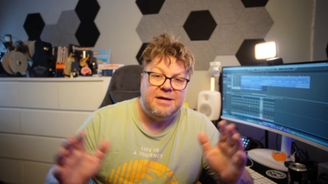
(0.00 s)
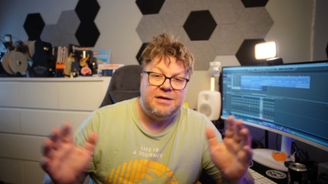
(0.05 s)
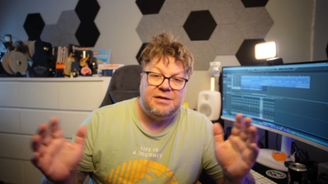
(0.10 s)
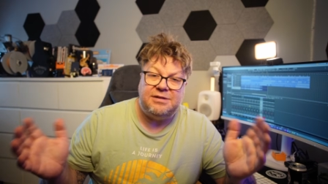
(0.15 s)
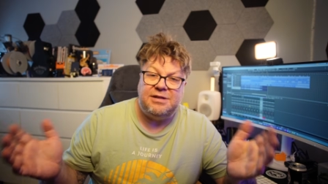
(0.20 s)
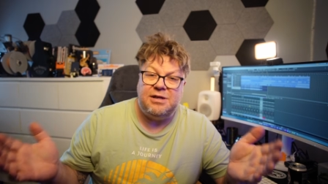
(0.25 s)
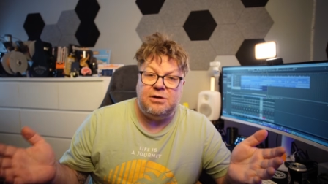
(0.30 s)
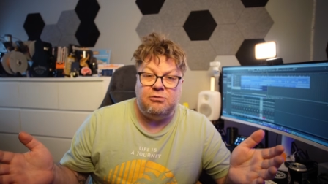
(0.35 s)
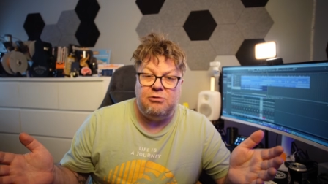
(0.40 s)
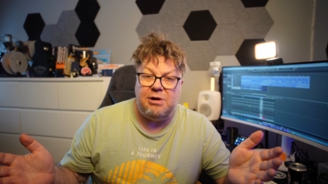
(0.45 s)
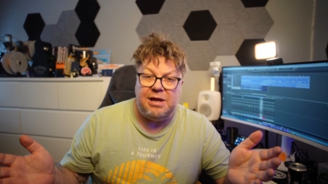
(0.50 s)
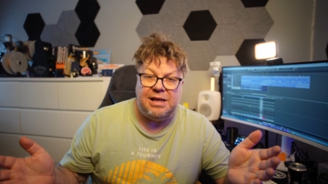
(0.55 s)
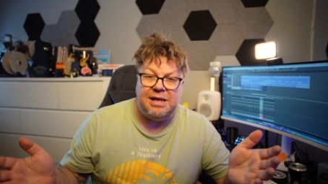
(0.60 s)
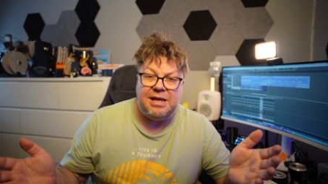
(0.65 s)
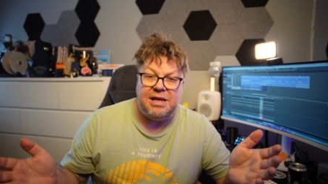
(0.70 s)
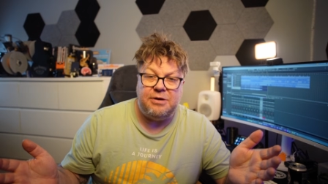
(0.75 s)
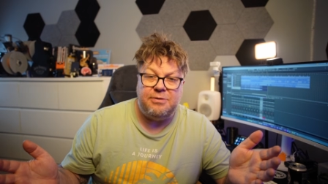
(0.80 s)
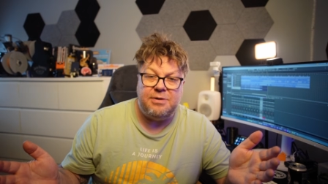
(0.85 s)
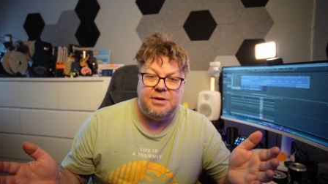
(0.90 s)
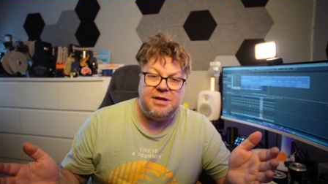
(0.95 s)
Still really
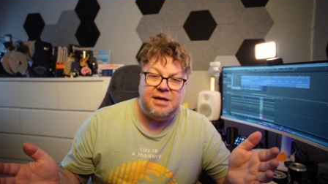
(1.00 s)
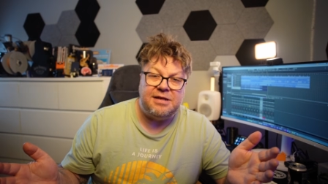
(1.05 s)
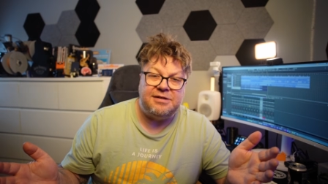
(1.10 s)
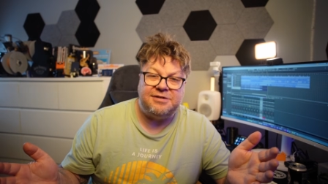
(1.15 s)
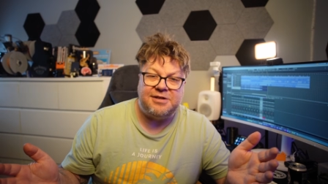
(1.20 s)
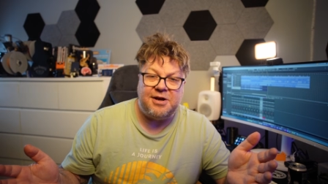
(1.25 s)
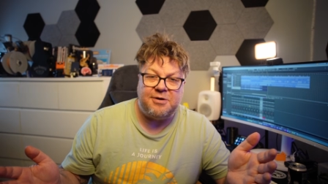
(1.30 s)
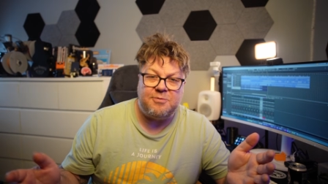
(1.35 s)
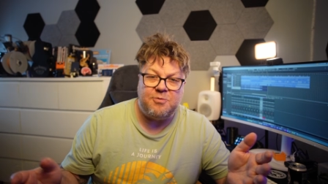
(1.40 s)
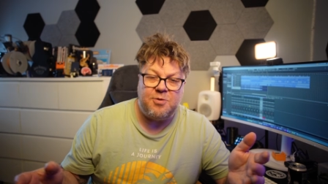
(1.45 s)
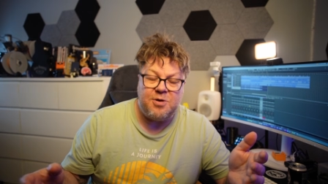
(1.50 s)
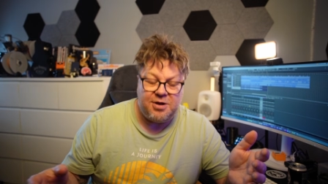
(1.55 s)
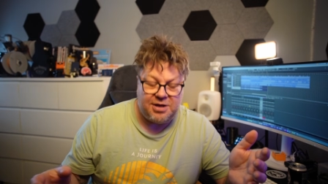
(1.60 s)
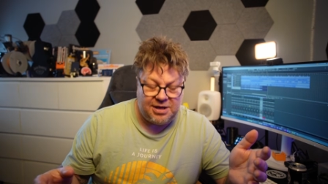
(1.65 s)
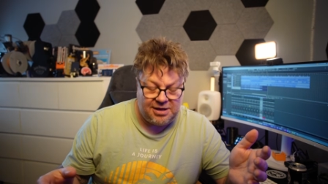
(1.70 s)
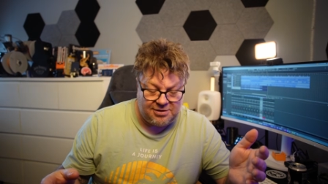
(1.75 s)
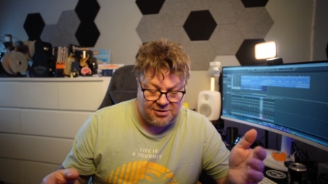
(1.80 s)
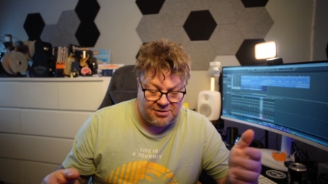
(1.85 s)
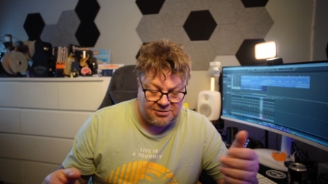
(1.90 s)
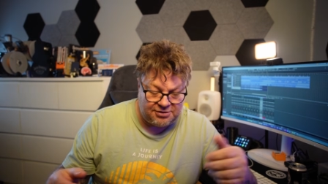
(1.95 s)
new at this, so I'm
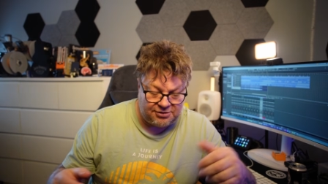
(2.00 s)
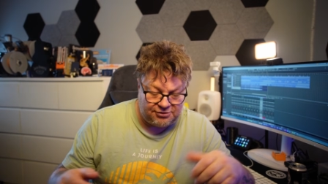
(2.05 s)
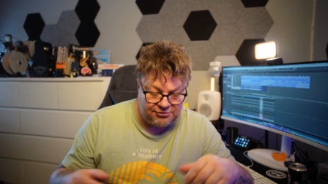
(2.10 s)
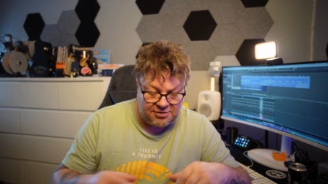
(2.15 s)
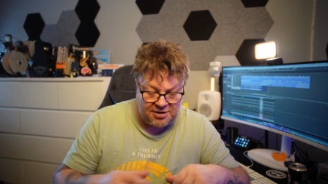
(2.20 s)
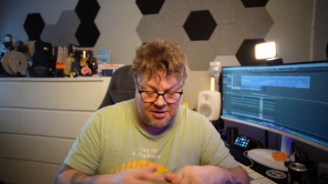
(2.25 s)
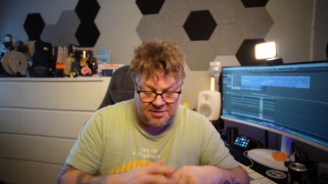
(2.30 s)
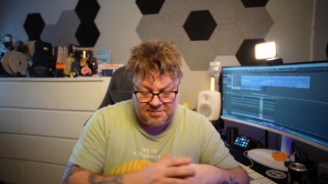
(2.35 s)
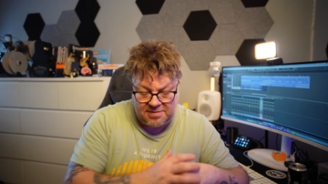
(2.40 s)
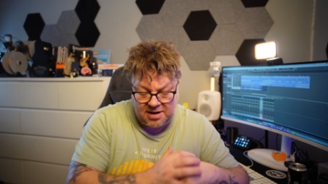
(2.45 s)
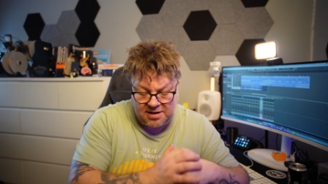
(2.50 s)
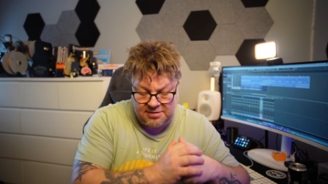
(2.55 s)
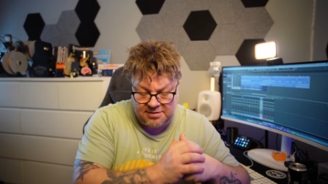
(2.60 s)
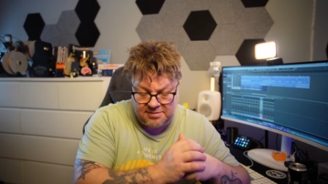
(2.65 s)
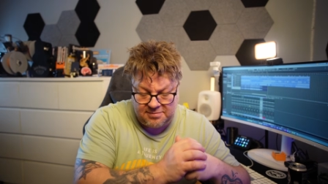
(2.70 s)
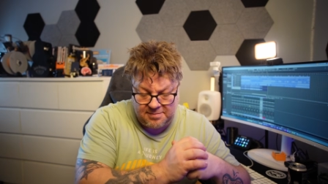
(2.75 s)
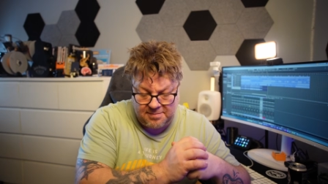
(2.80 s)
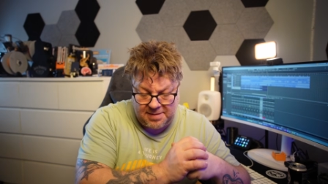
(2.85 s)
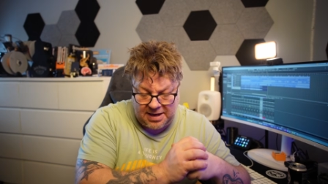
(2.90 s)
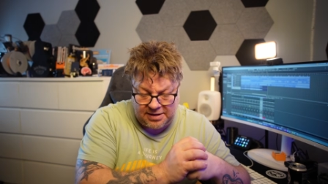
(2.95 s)
working hard to try
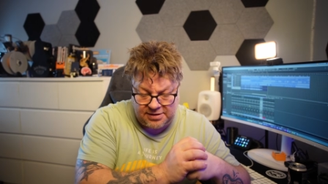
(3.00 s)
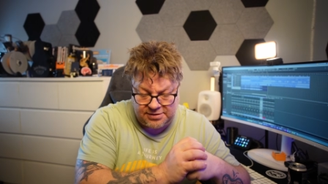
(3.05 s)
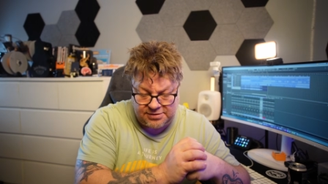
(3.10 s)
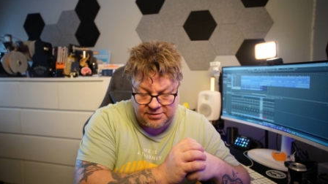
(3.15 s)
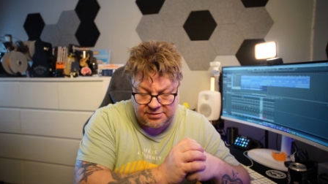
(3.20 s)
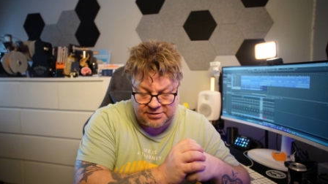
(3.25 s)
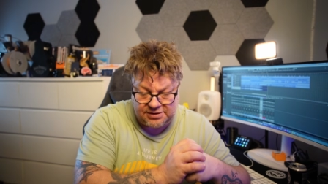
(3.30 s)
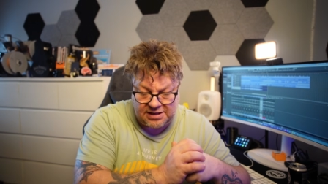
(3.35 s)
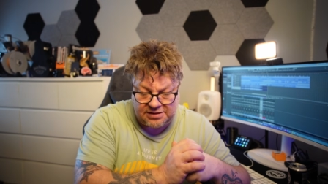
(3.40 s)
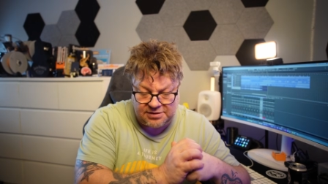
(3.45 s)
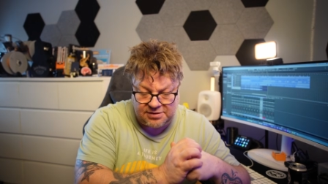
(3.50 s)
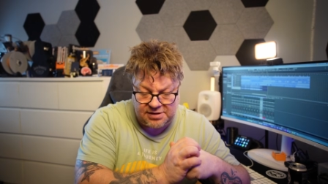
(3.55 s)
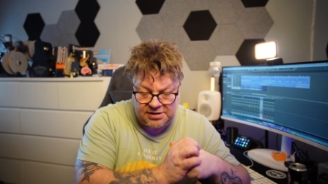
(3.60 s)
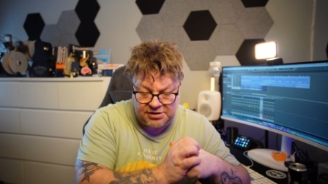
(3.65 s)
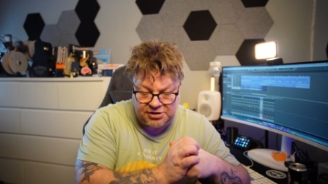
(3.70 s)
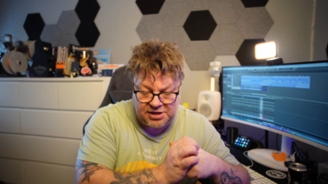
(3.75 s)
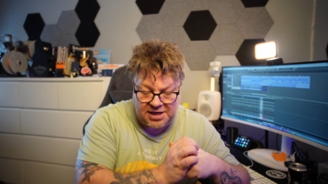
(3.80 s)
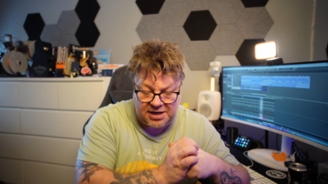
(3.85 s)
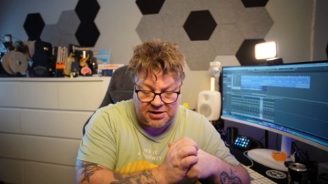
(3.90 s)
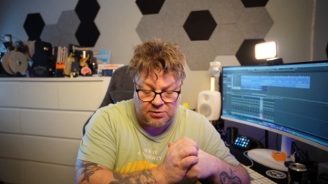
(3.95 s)
and make a success of the
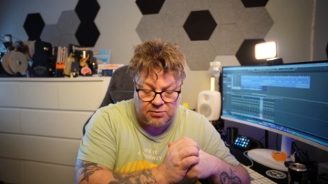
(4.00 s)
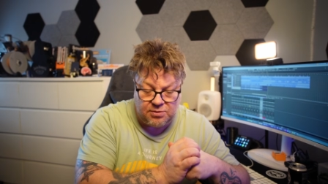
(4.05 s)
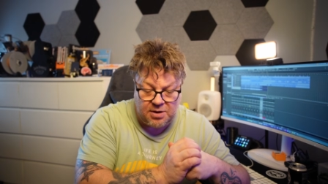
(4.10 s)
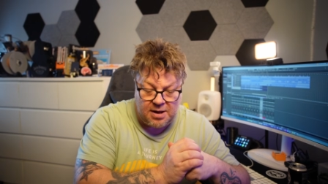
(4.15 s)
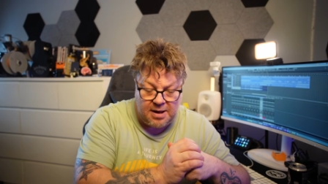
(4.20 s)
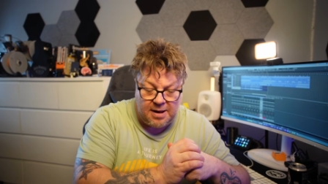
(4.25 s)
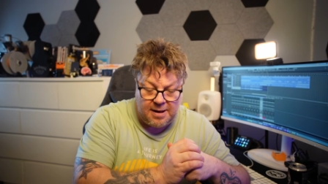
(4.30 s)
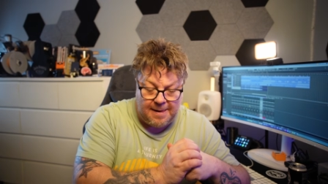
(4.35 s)
channel.